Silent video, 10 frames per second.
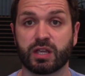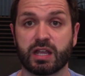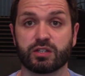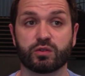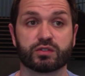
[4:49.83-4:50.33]

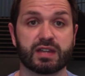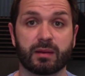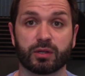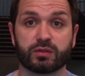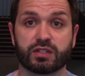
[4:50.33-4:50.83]
can use
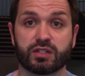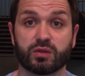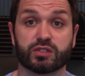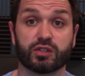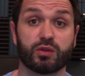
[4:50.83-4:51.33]
Tableau to
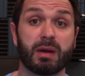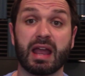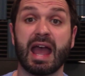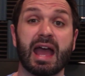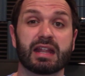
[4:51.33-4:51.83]
do. So you
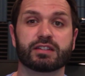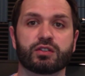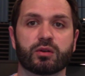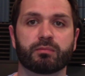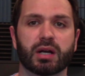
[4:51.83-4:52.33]
might add it
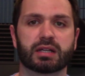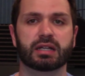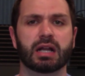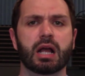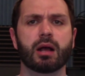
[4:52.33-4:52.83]
to your
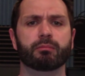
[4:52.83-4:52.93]
bucket.